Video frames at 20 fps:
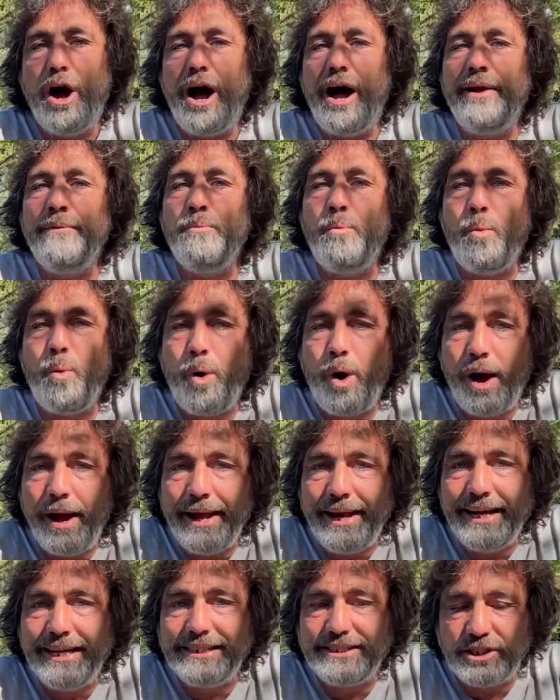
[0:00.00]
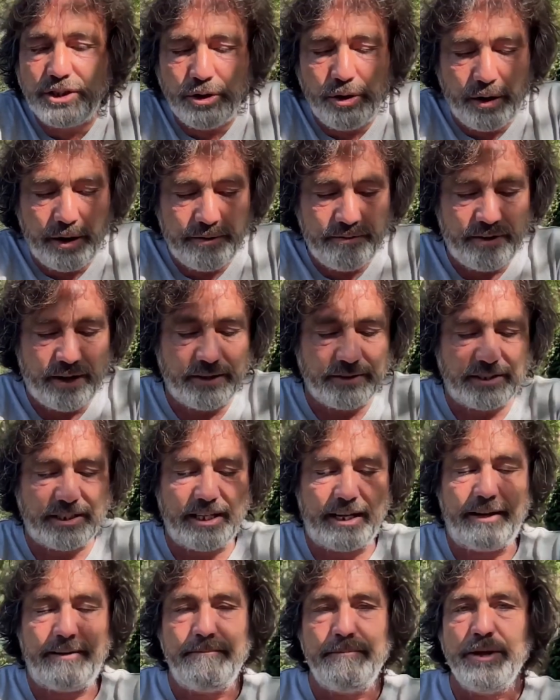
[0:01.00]
and why it's not
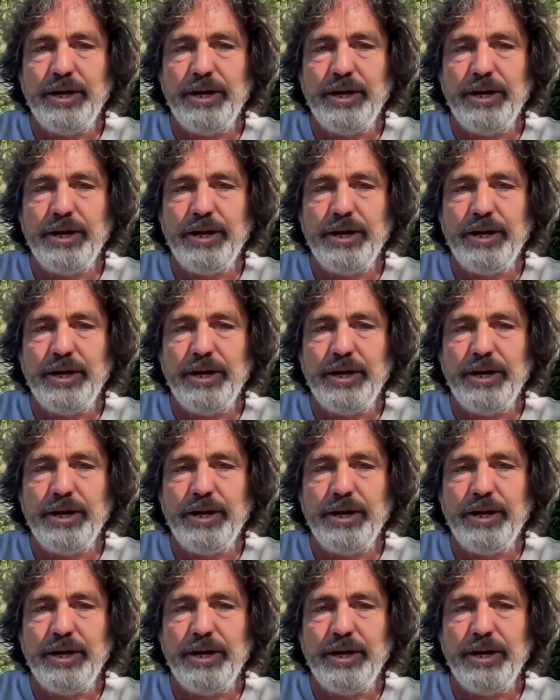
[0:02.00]
advancing.